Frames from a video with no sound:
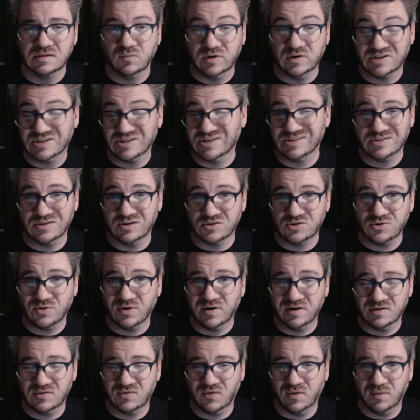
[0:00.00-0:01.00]
which is
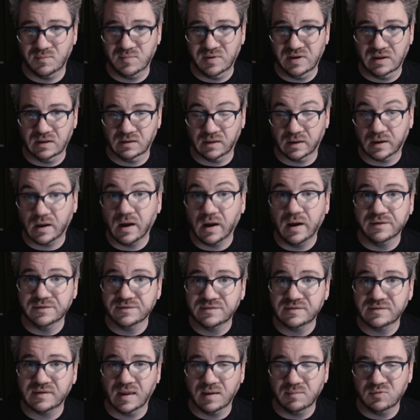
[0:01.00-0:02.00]
notorious for being like
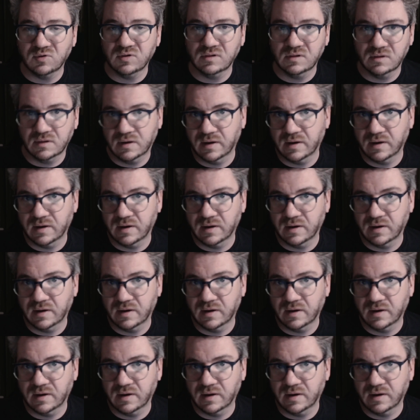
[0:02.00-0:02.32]
unstable,